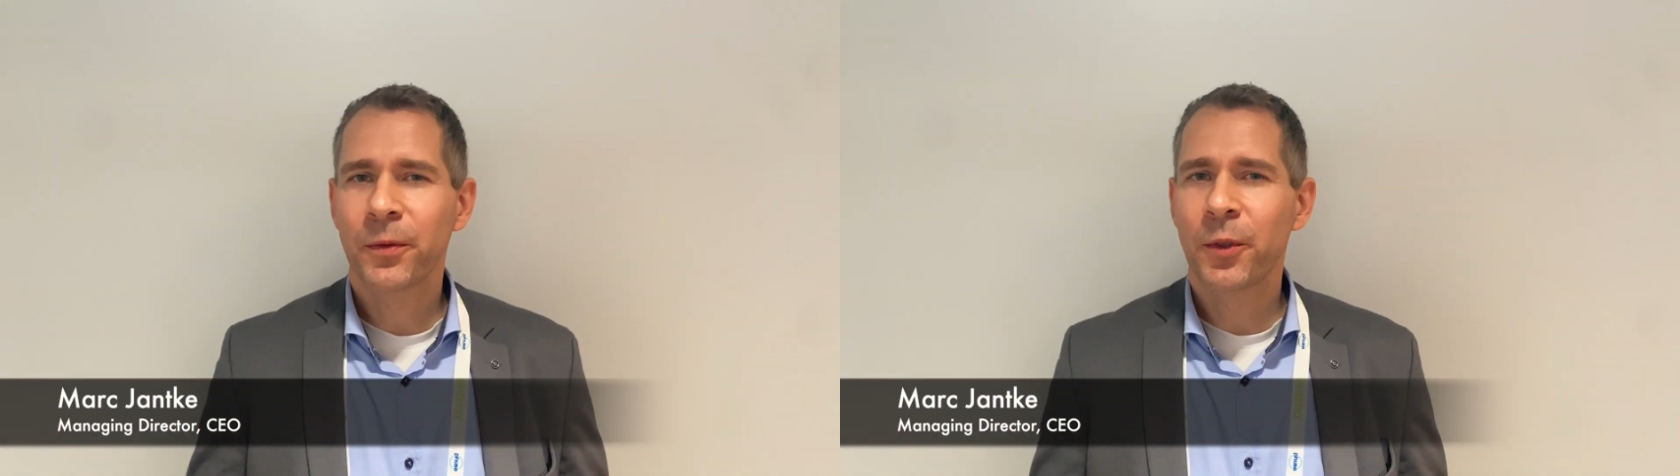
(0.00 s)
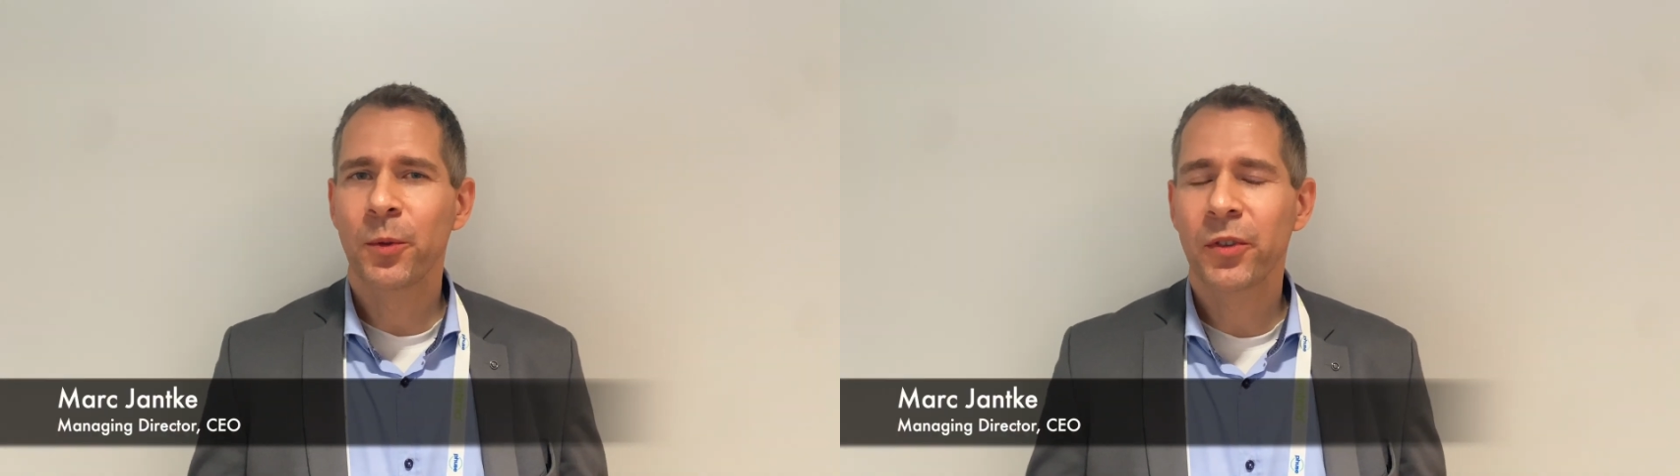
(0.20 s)

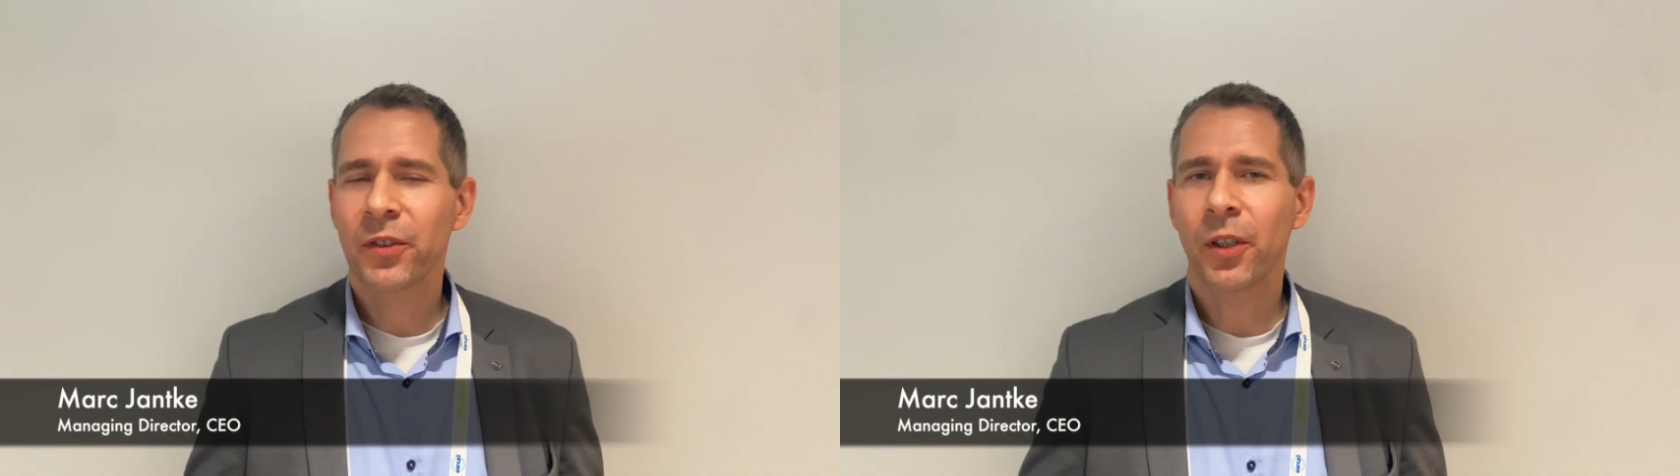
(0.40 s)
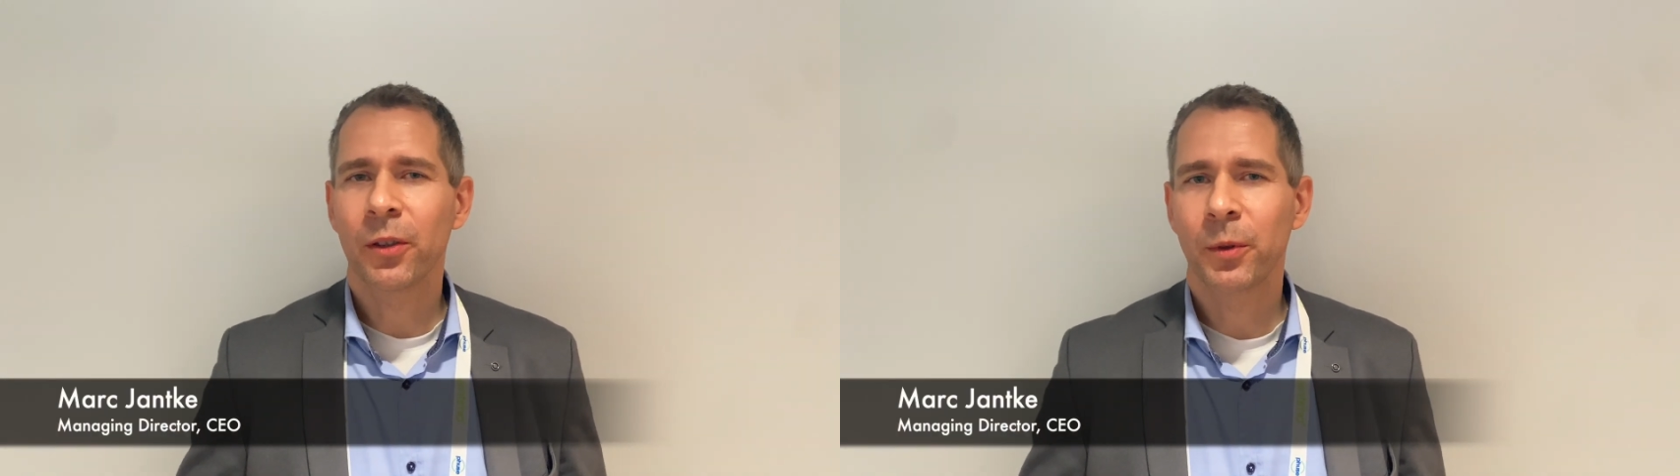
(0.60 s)
PHUSE
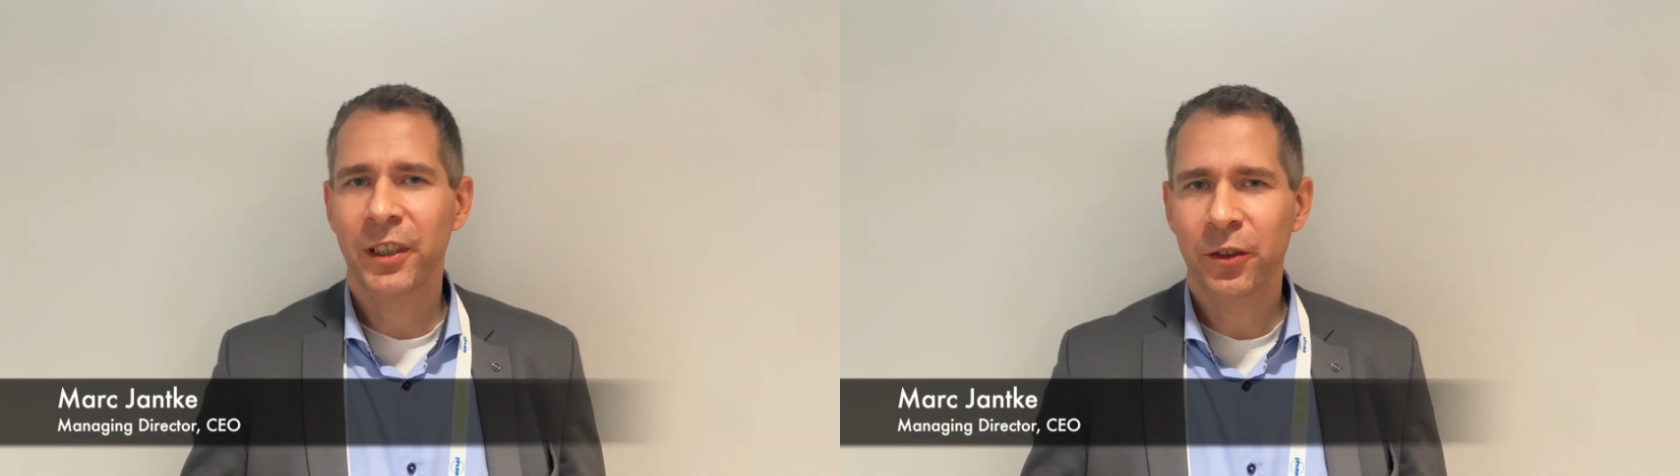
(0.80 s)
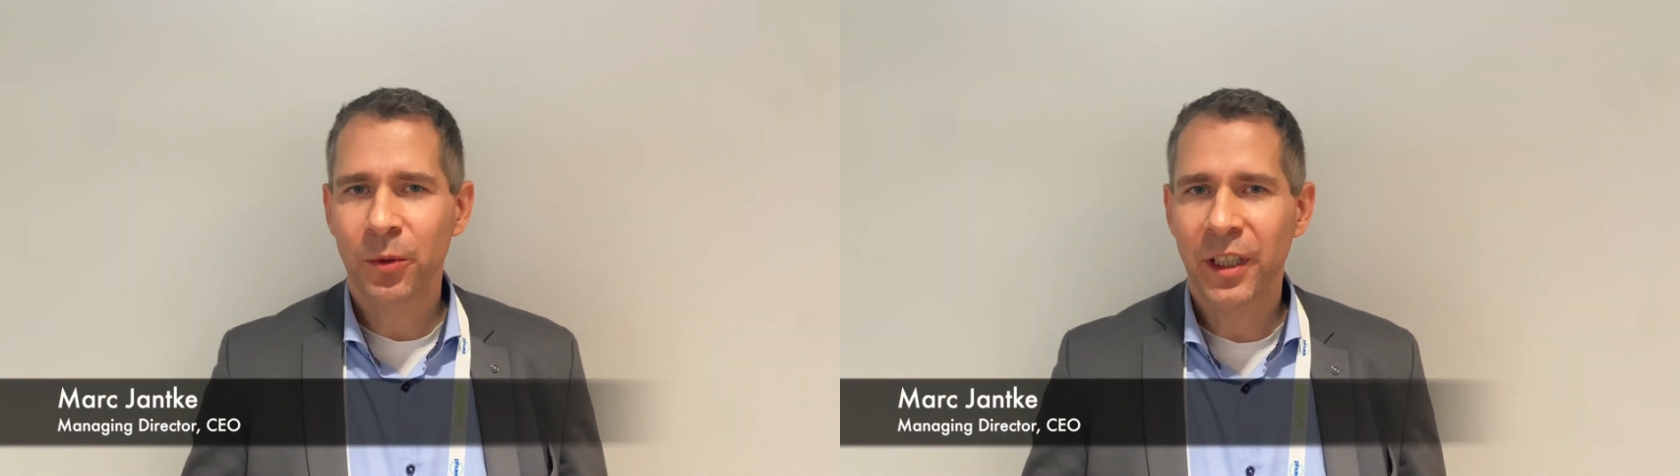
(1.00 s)
is
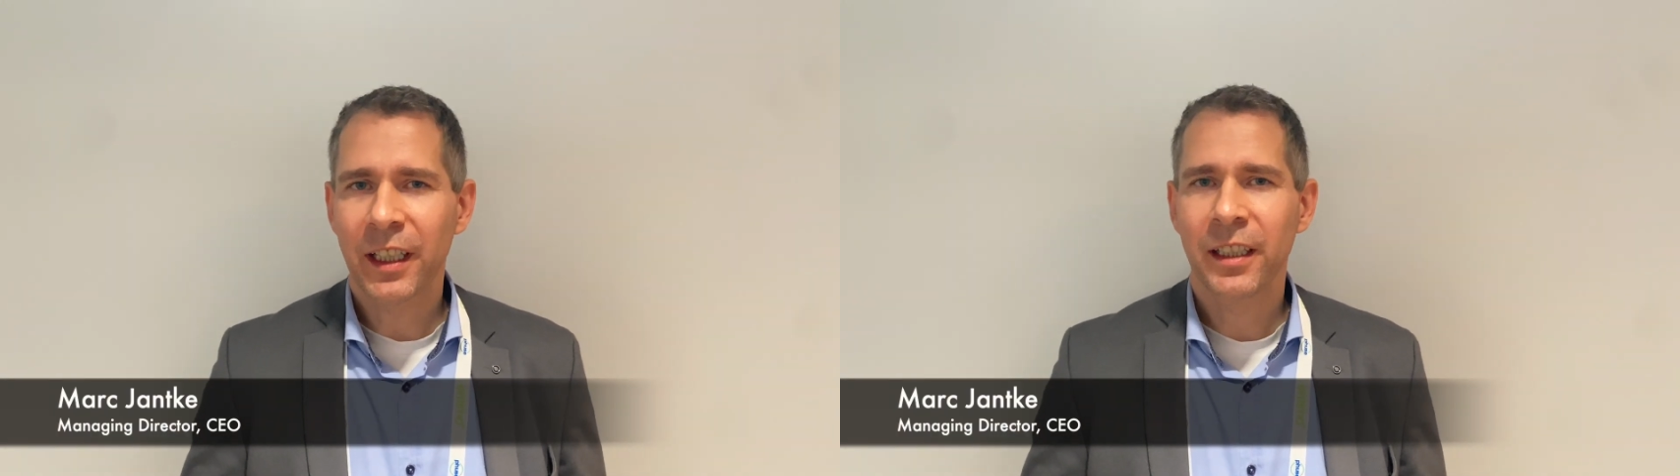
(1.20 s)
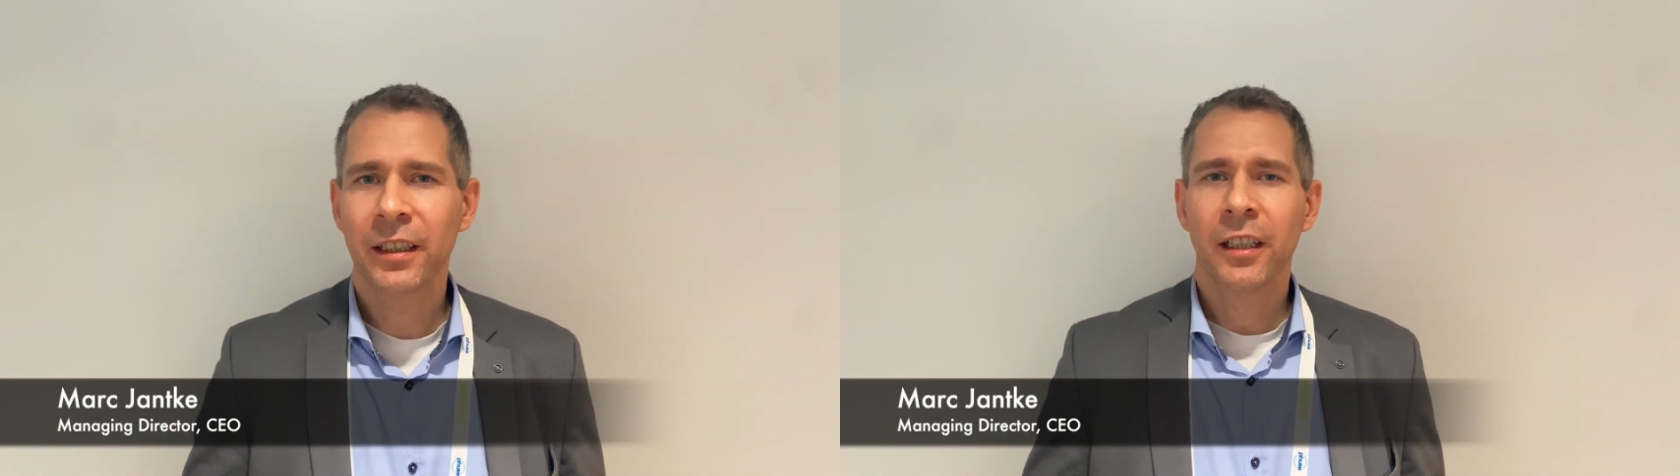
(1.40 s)
already
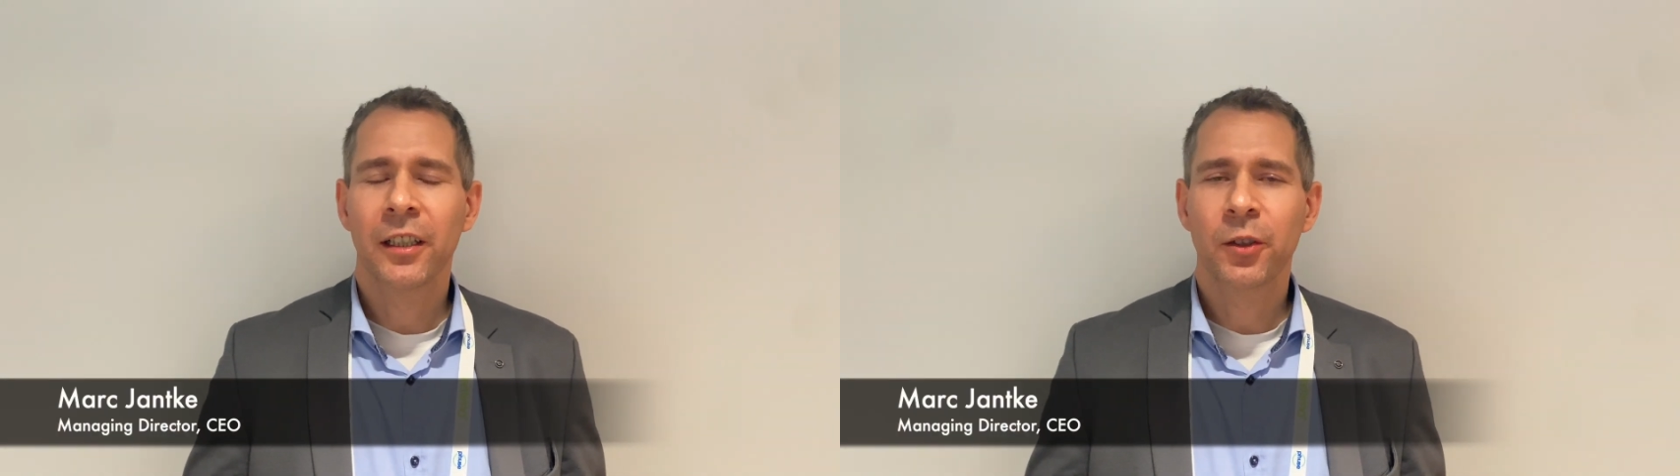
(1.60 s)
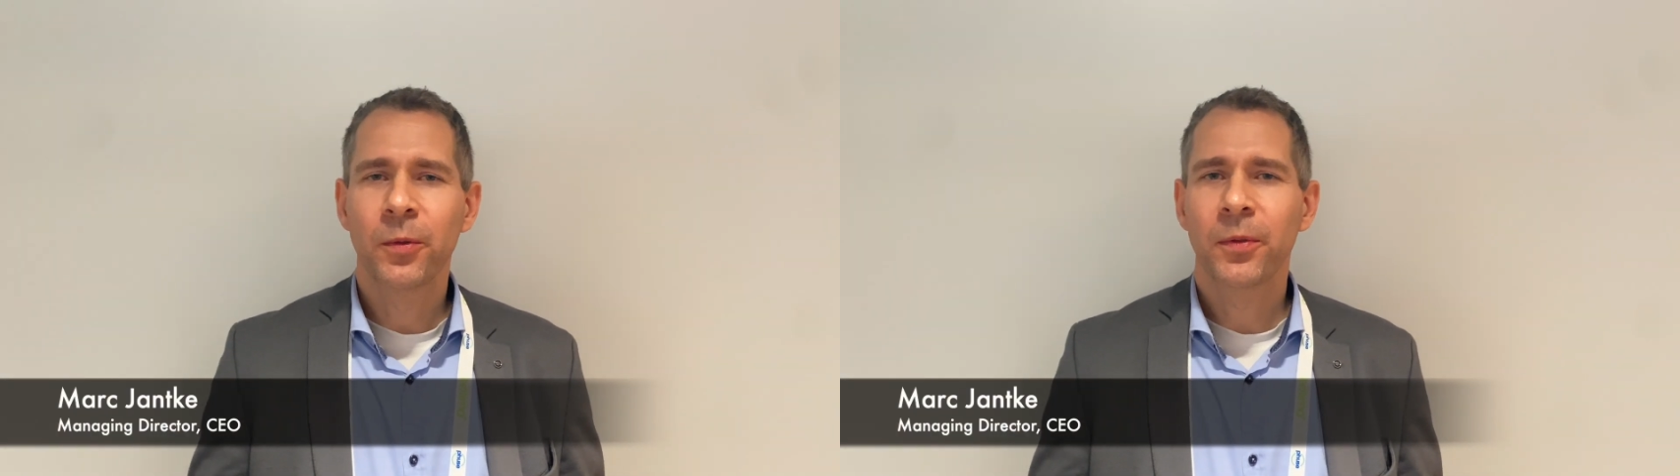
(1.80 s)
today
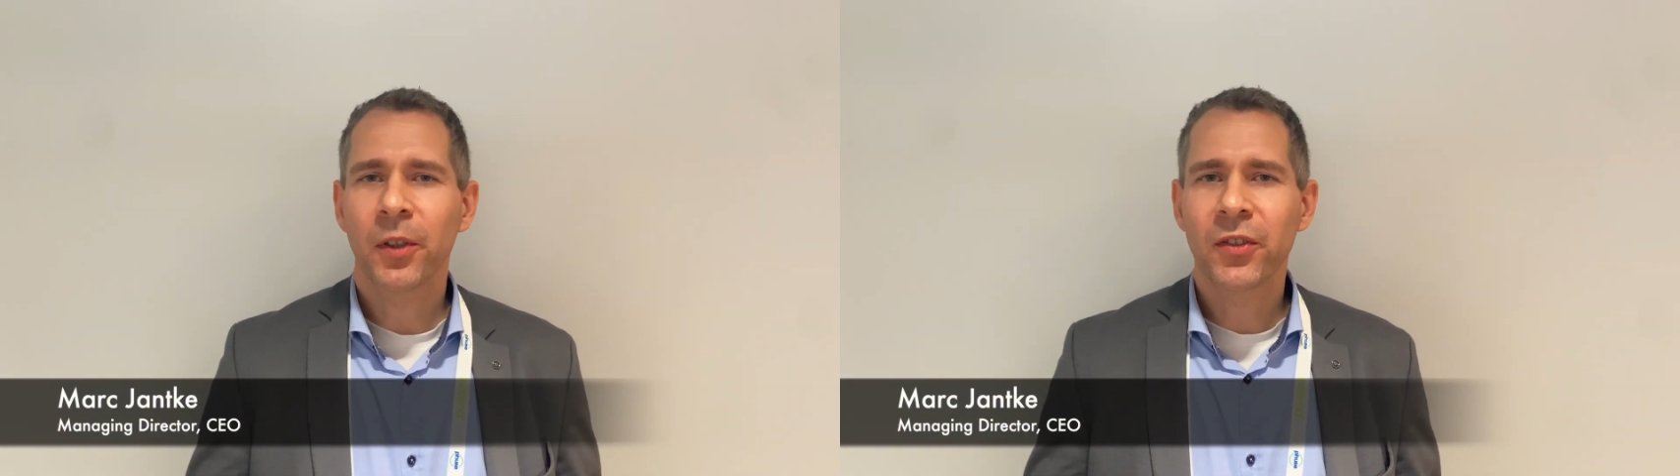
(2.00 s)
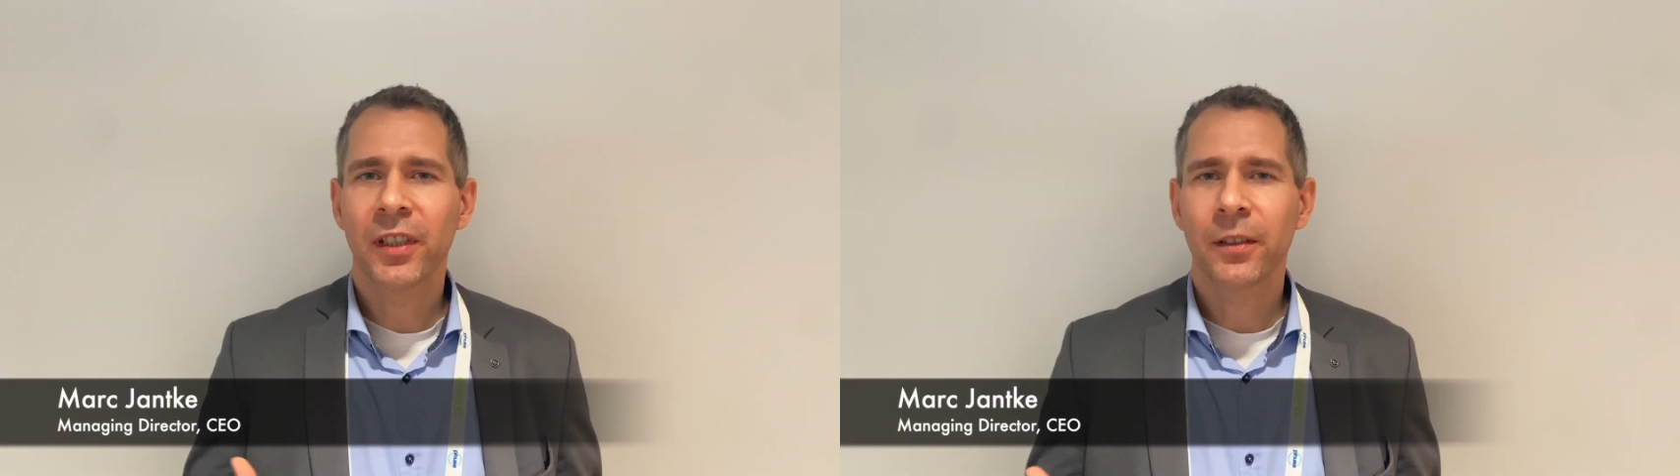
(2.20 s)
to
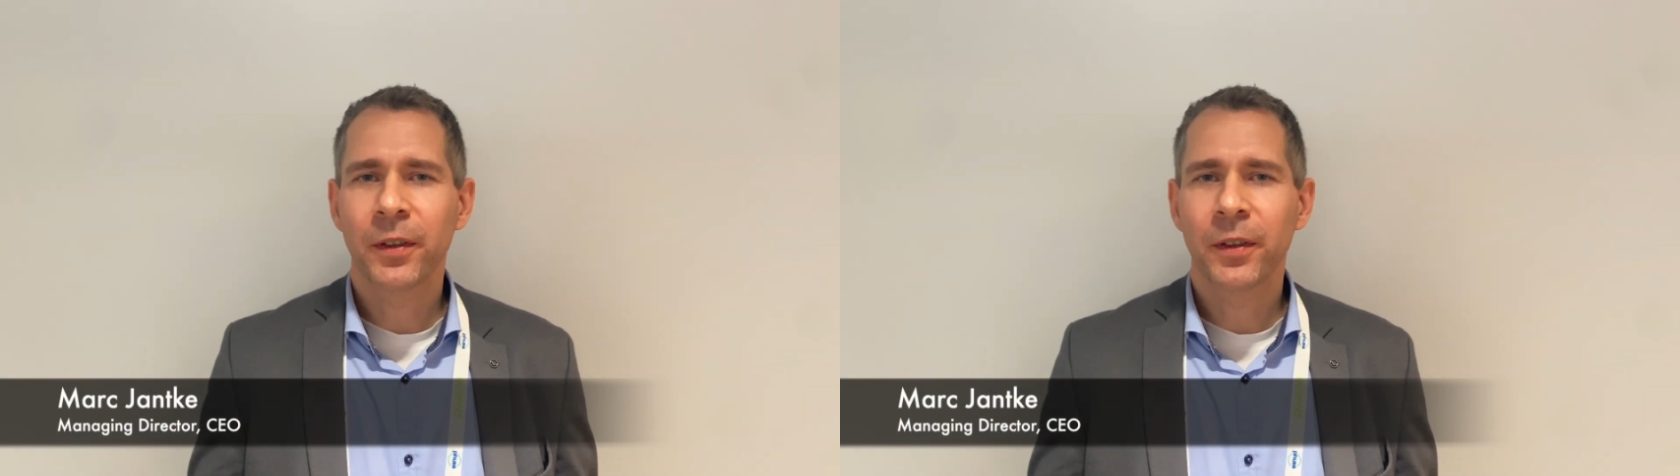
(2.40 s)
foster and